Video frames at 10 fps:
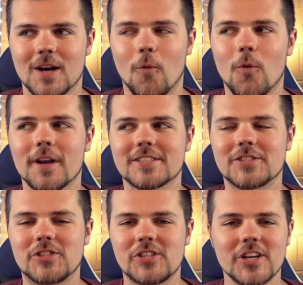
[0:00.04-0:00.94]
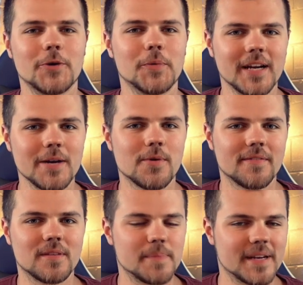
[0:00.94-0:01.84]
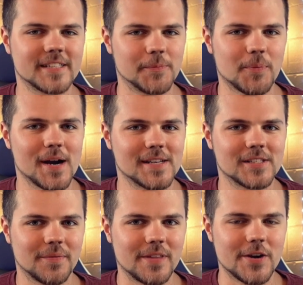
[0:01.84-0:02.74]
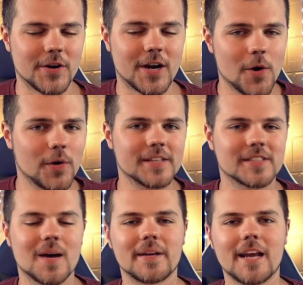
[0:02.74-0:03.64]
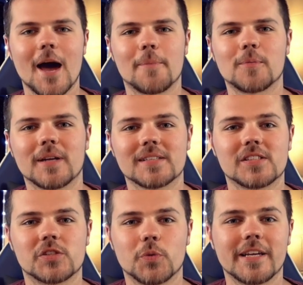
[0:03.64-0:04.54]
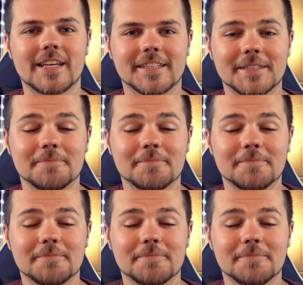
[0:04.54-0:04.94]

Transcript: what is genuinely one of the biggest surprises of the year. CODA is coming to Apple Plus this weekend,